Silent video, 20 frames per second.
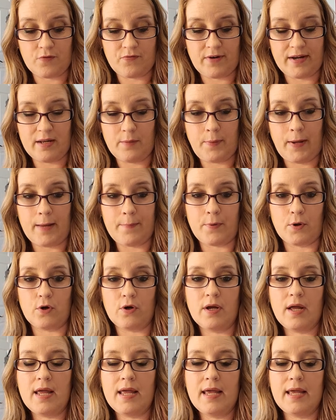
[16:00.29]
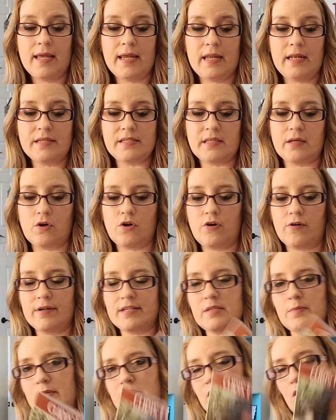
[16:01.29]
perforated paper. It is their
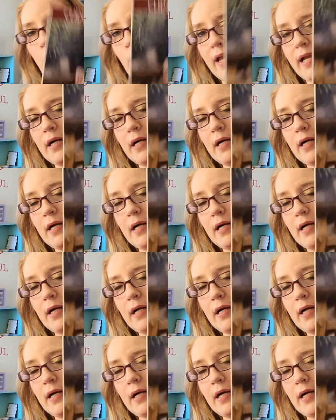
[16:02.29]
Christmas